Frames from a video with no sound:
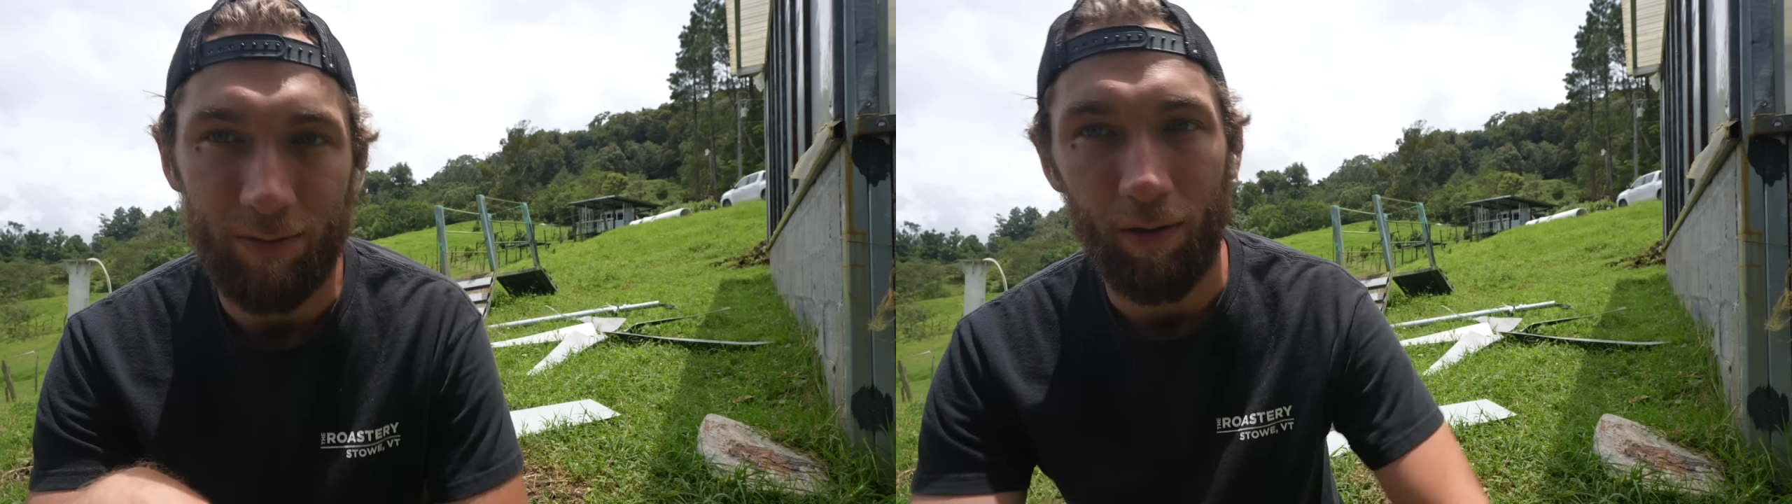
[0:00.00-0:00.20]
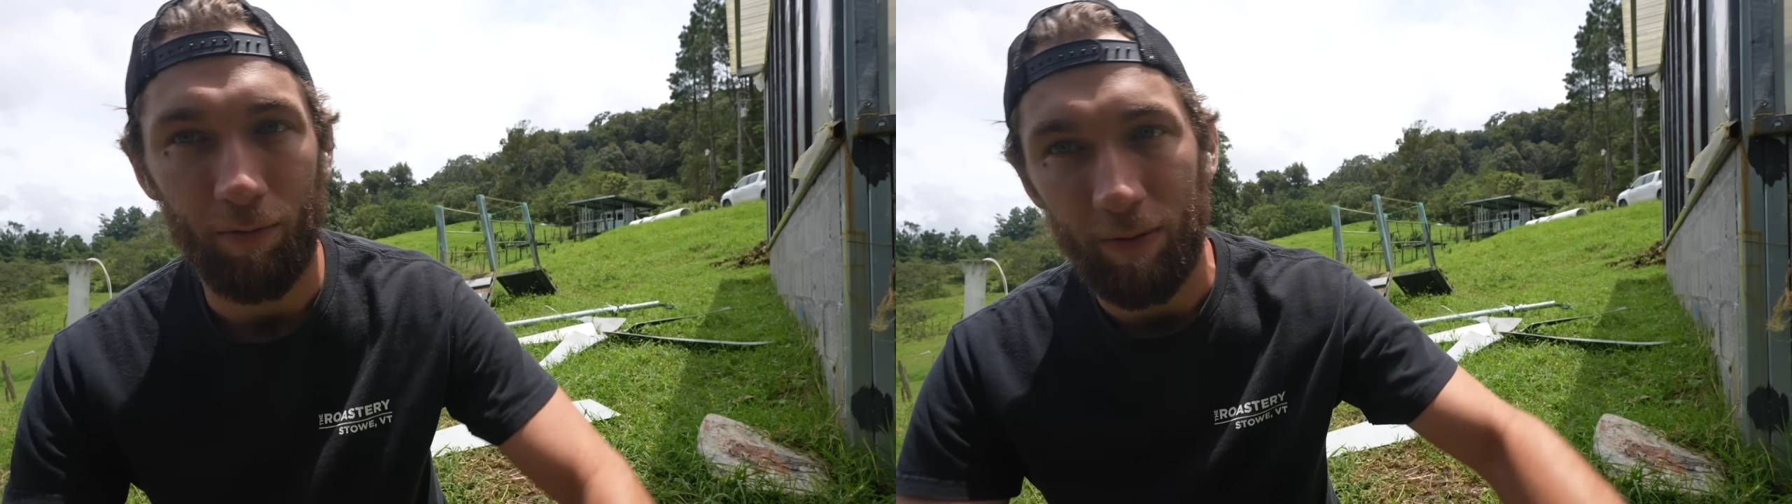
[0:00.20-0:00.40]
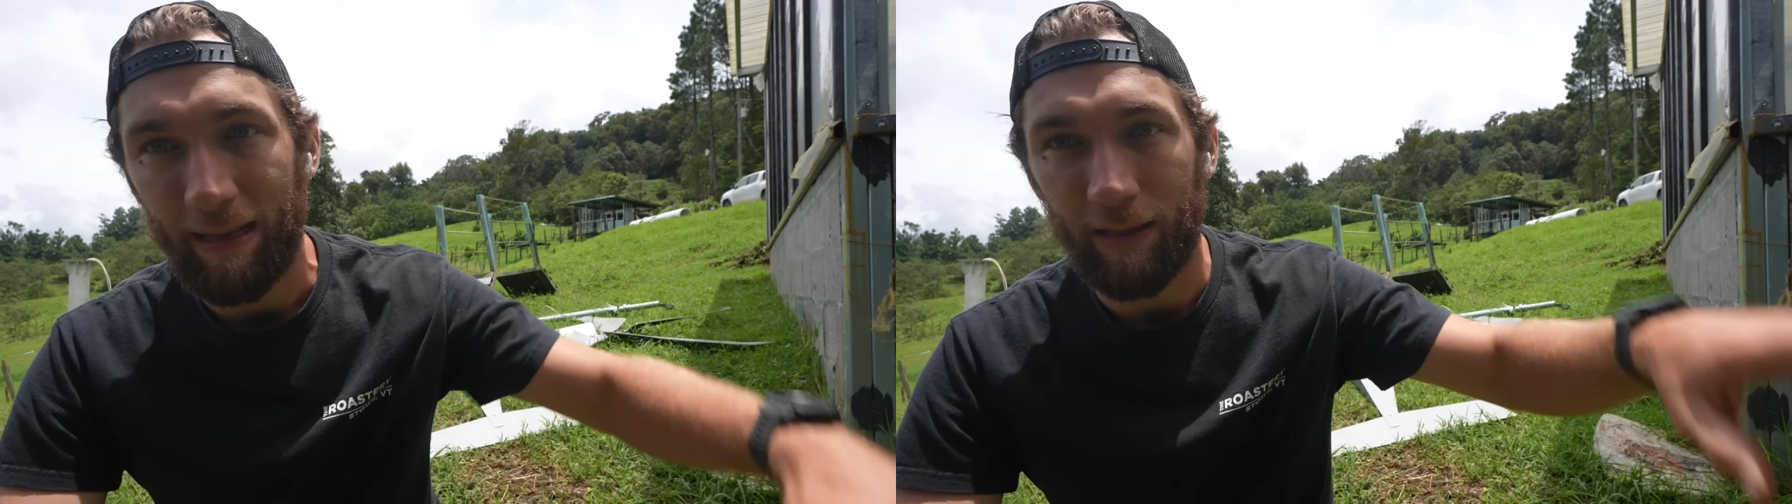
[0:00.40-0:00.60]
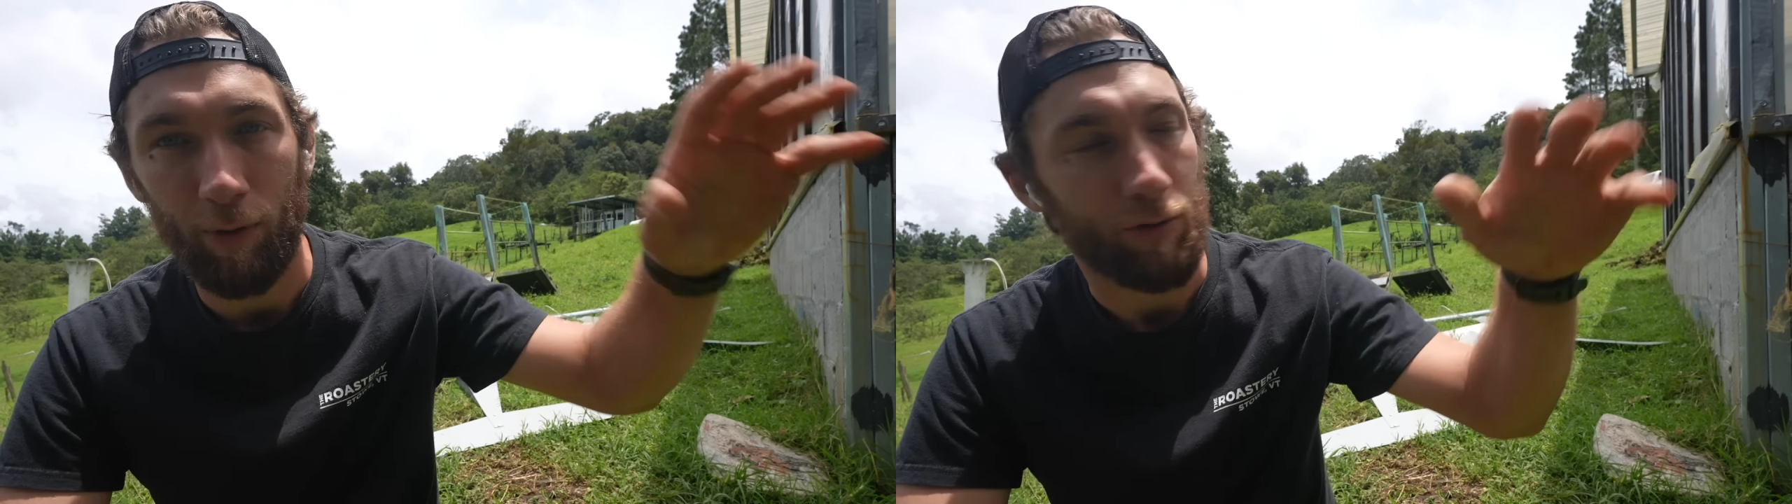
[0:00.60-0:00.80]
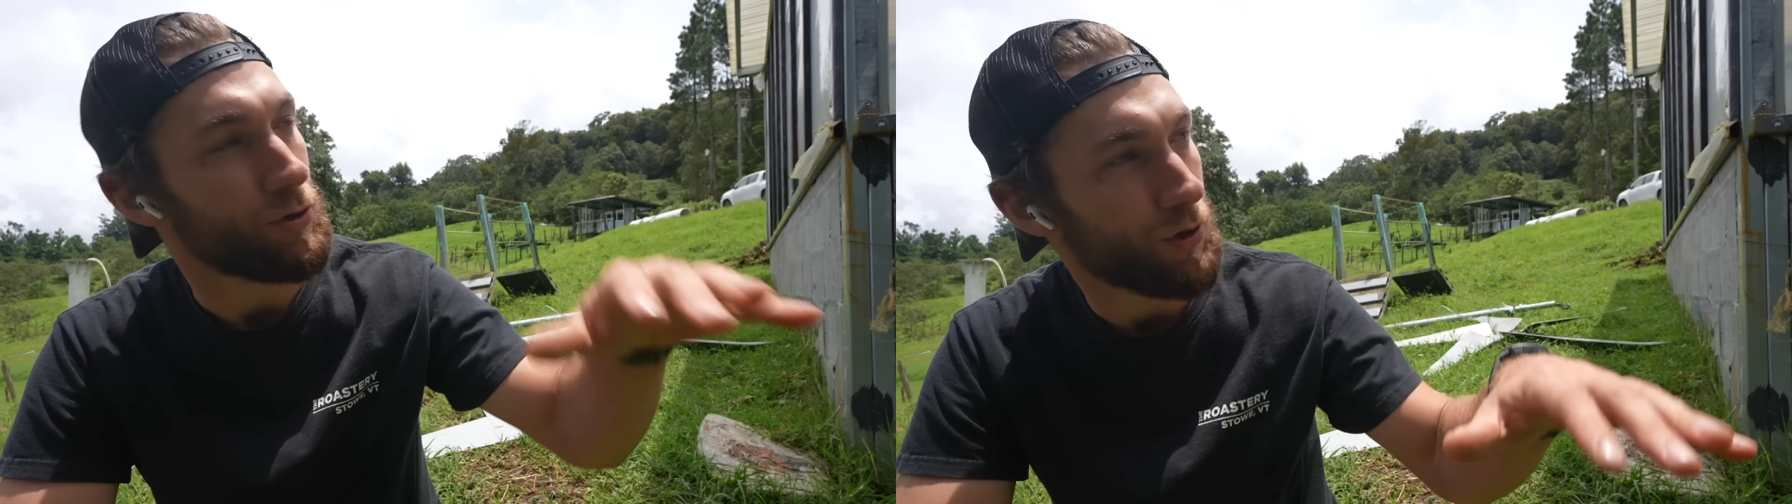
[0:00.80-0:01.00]
whether we make the
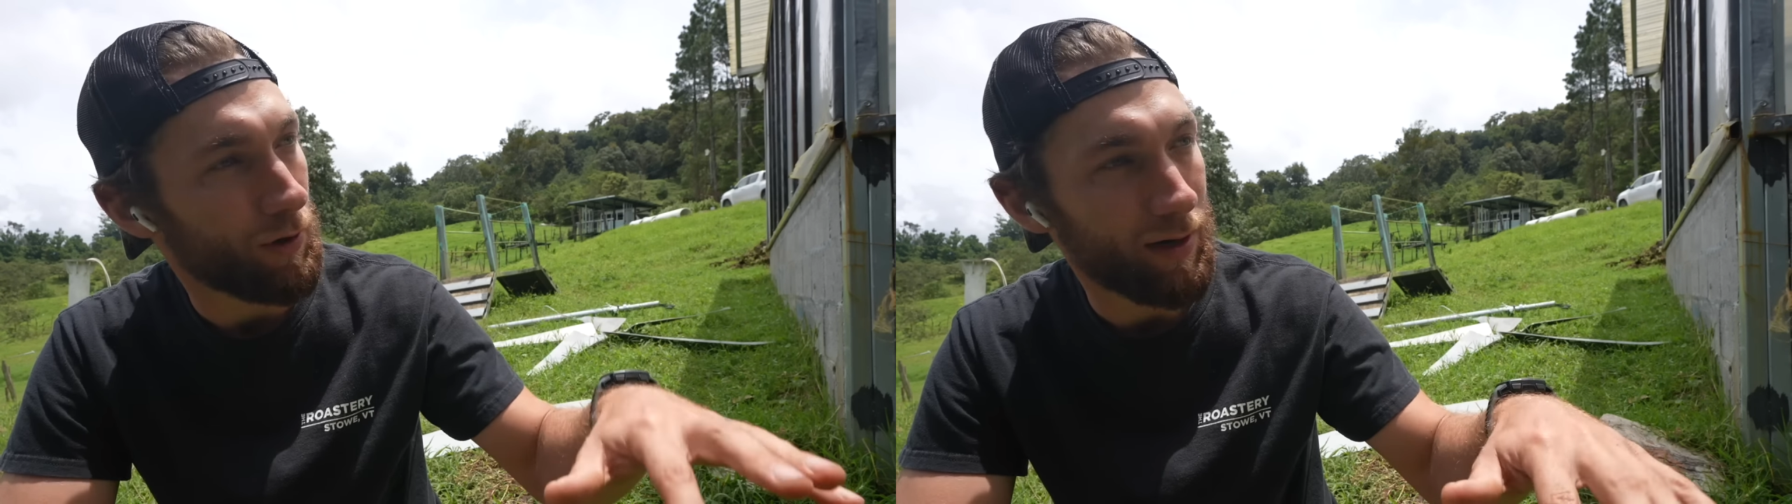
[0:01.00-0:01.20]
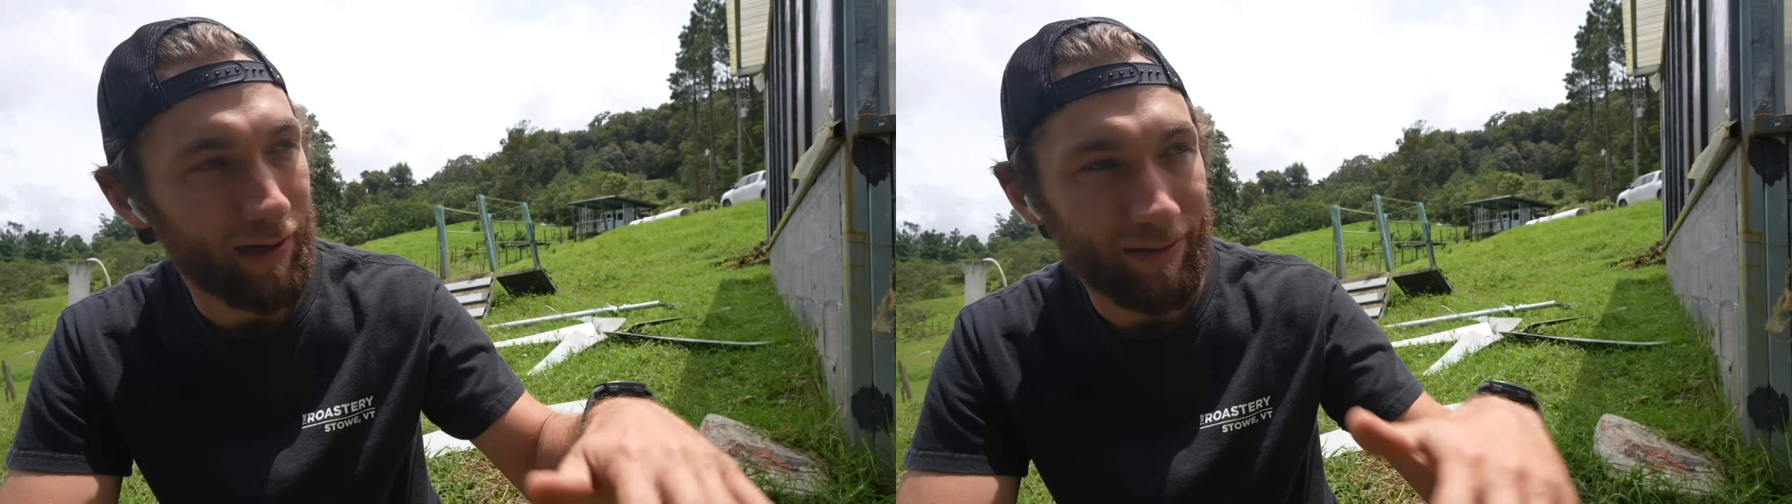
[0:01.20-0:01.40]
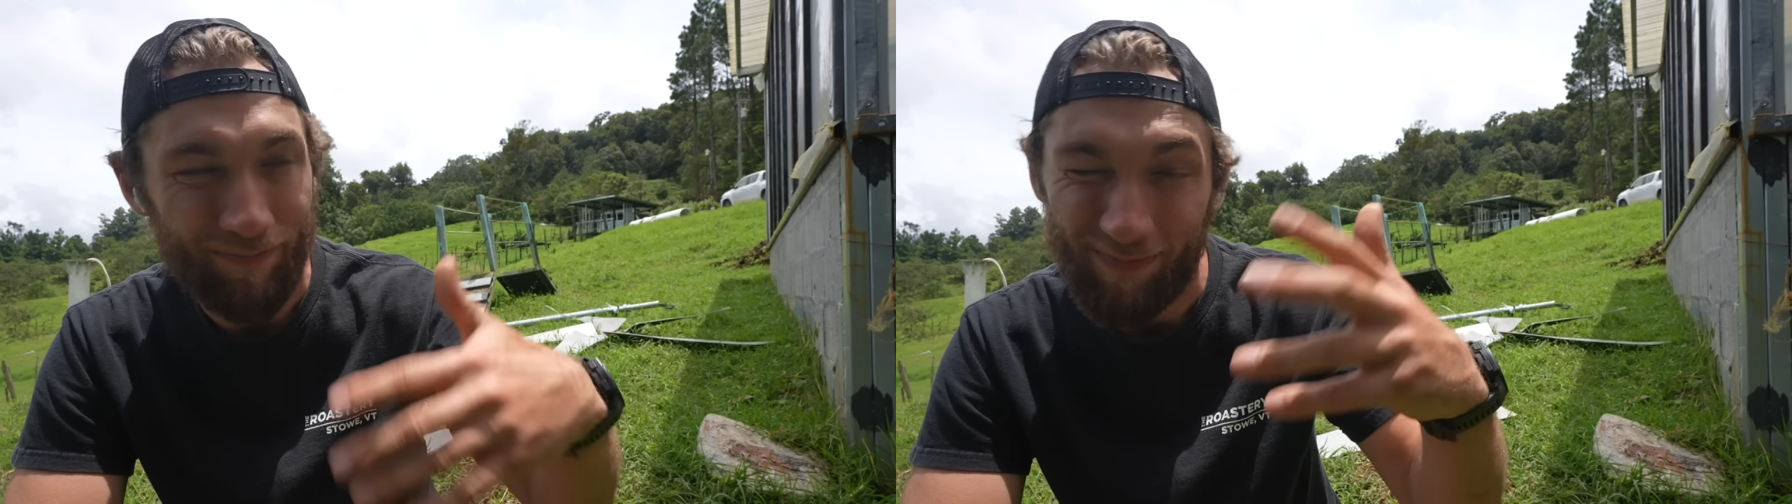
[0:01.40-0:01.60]
pole shorter,